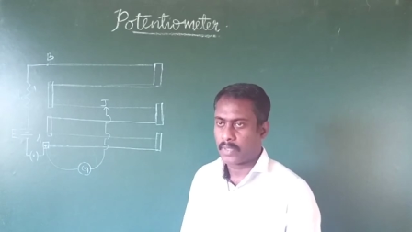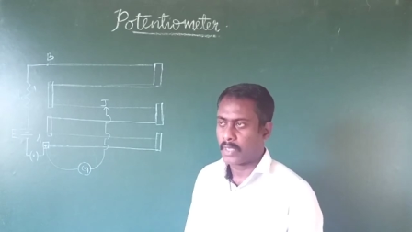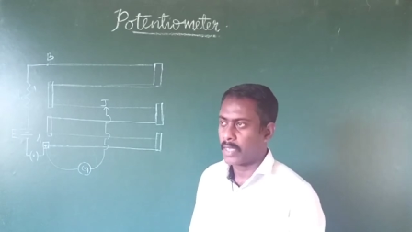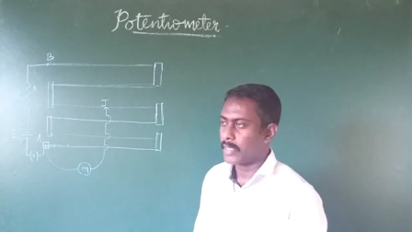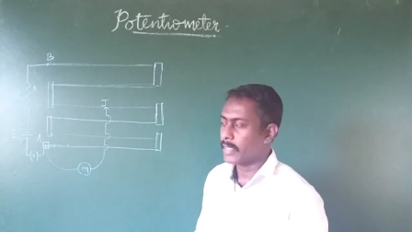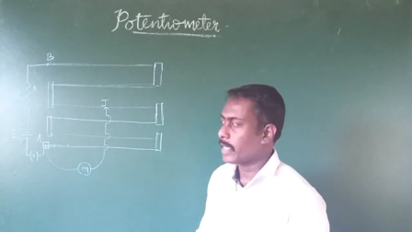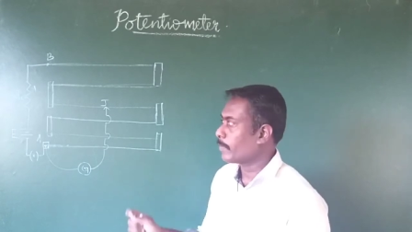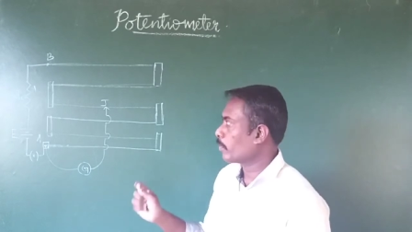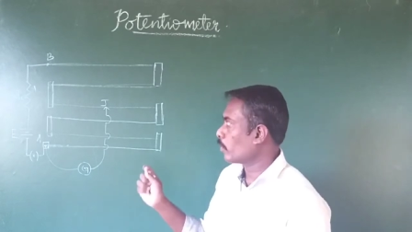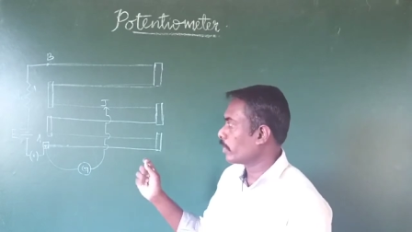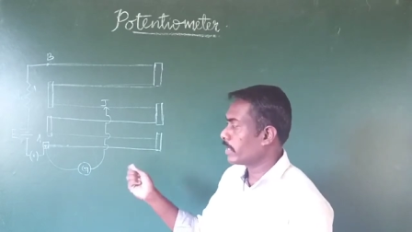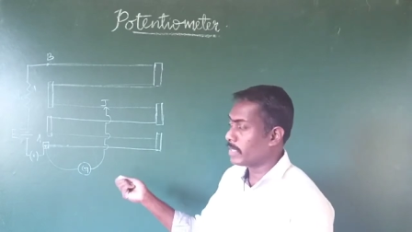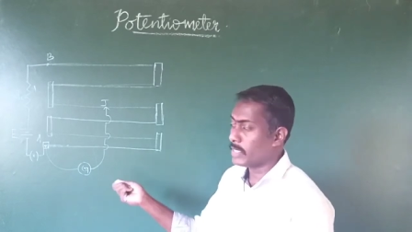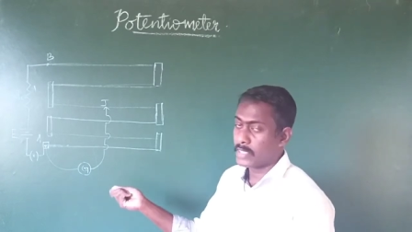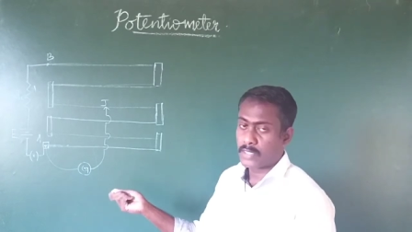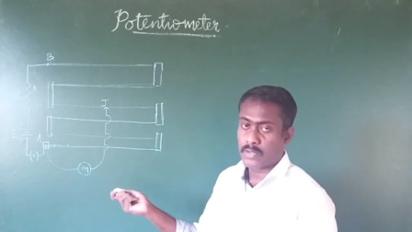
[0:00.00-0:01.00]
and that point
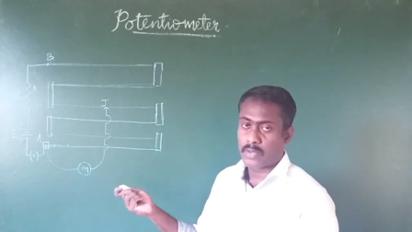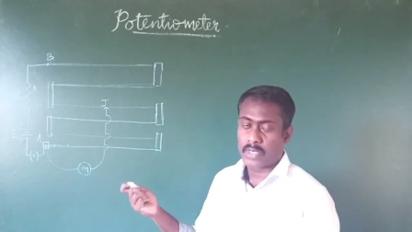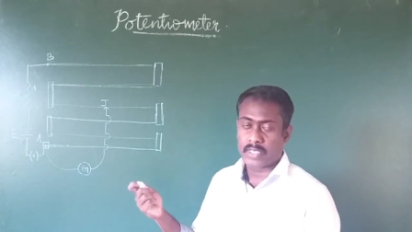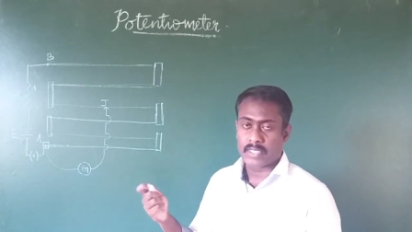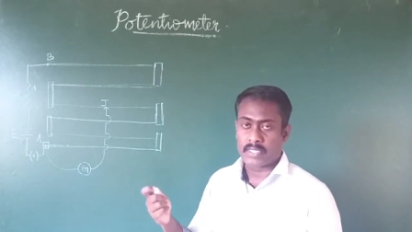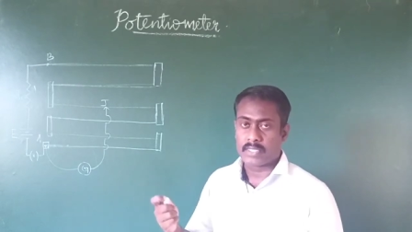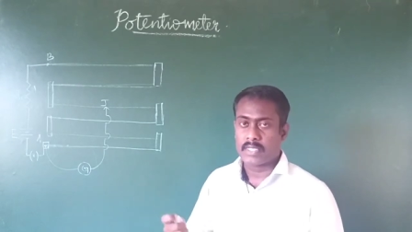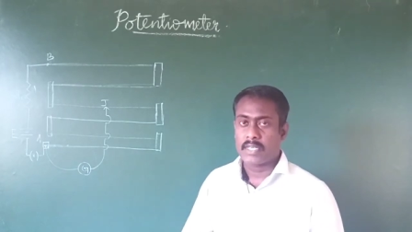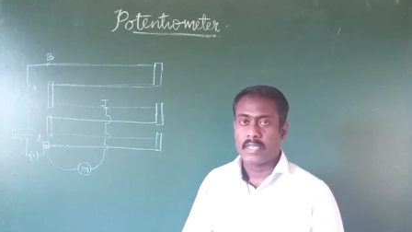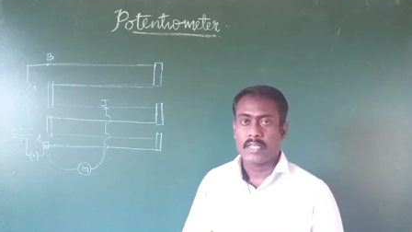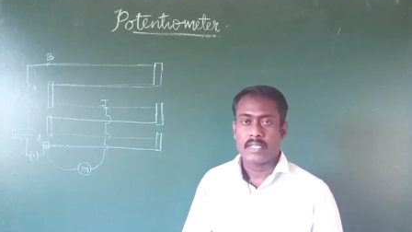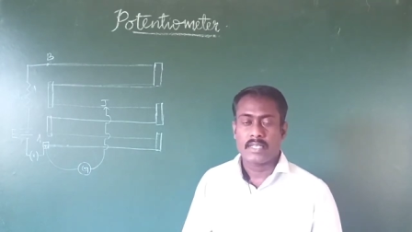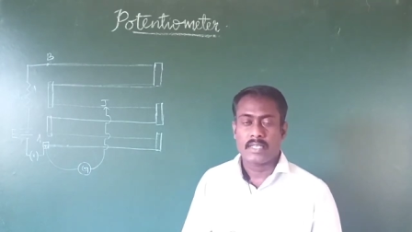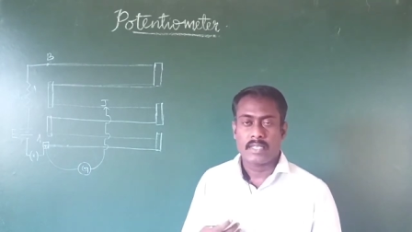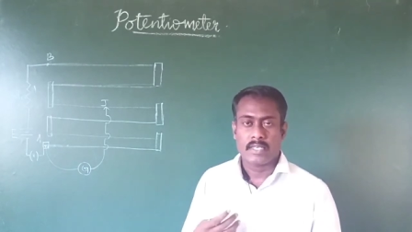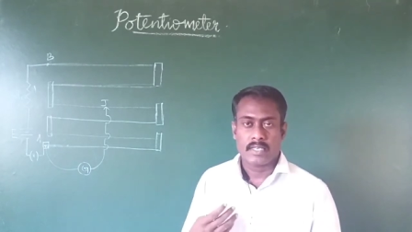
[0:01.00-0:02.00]
is known as
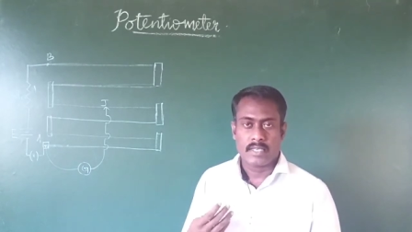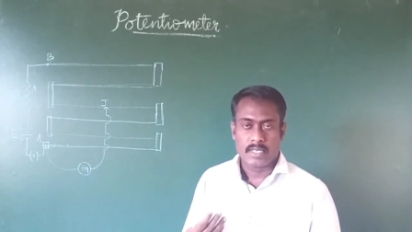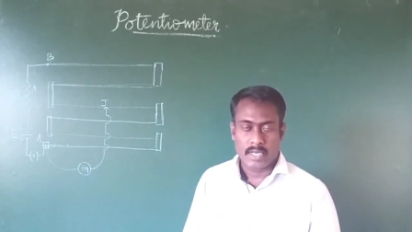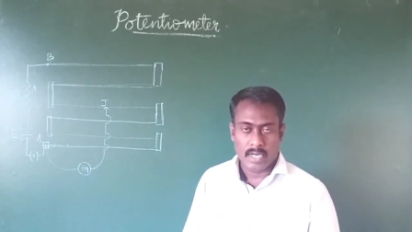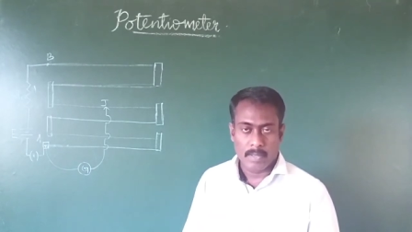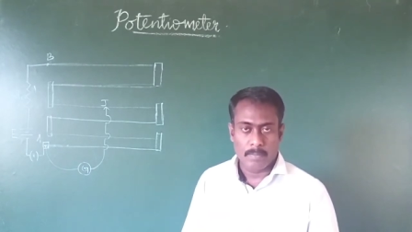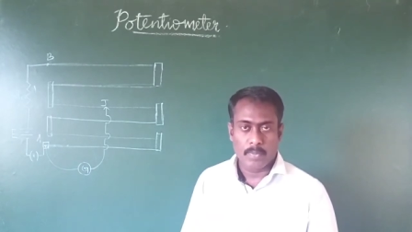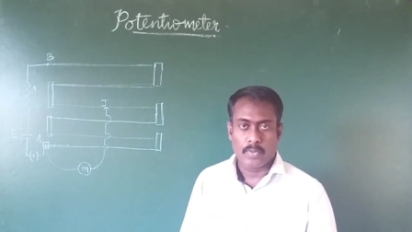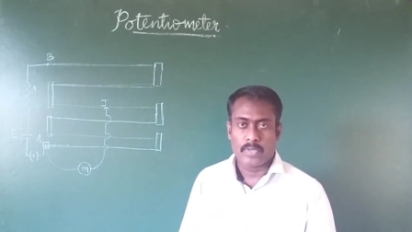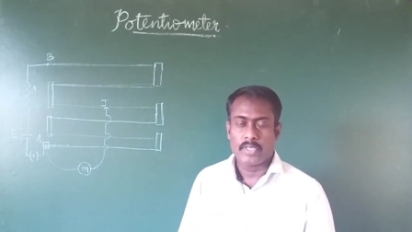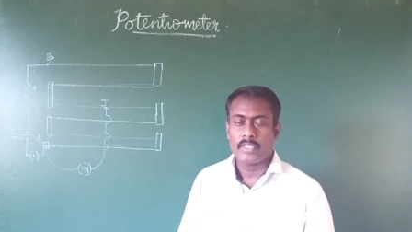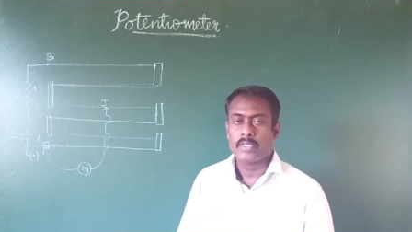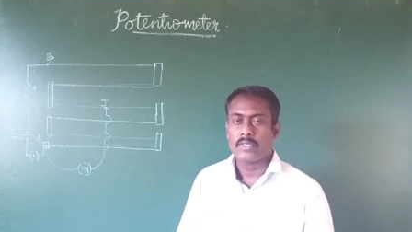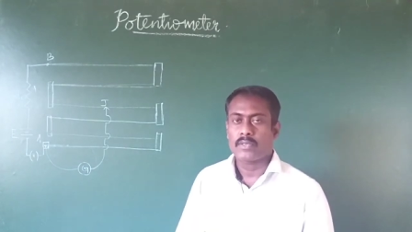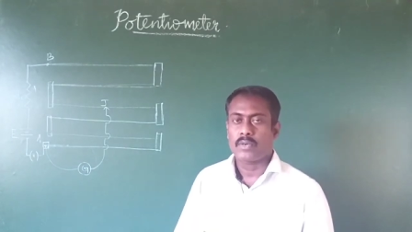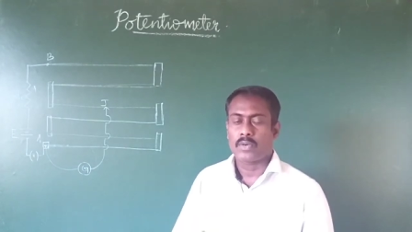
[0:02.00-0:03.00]
null point
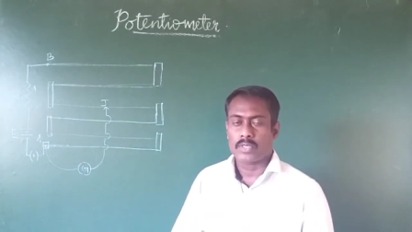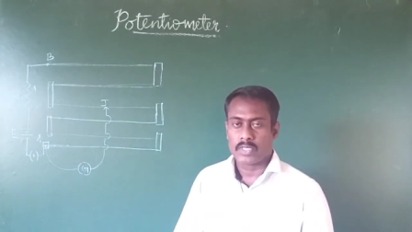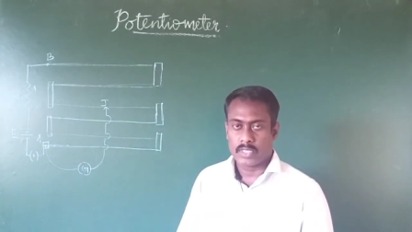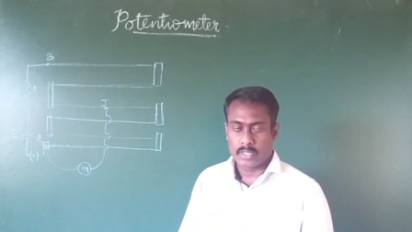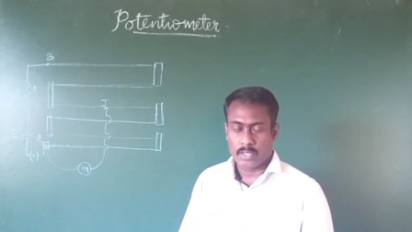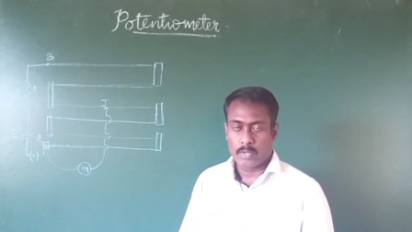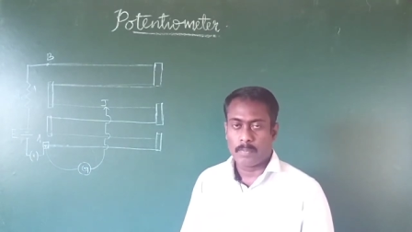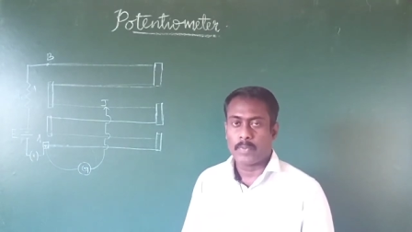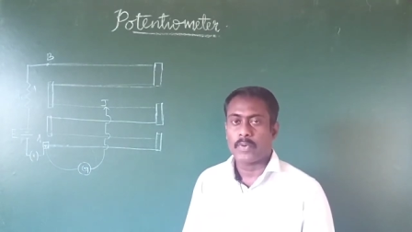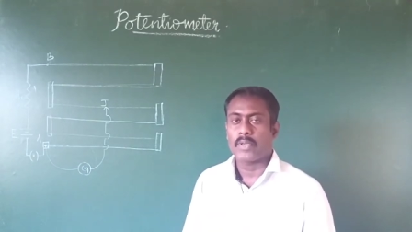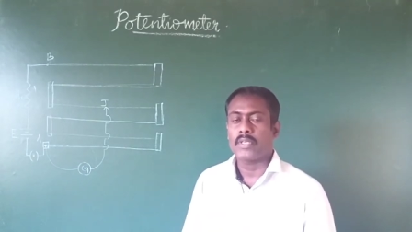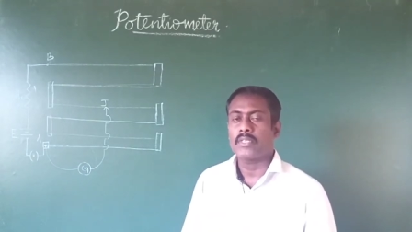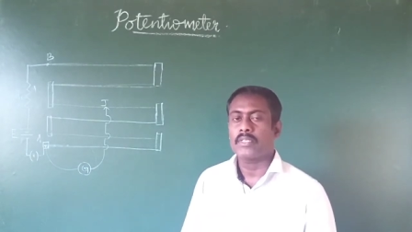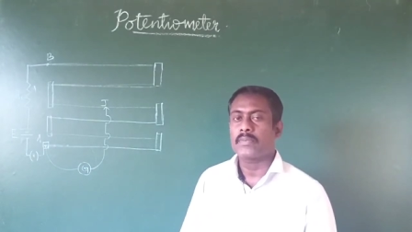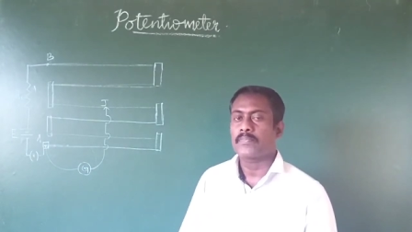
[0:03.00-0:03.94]
or 0 point.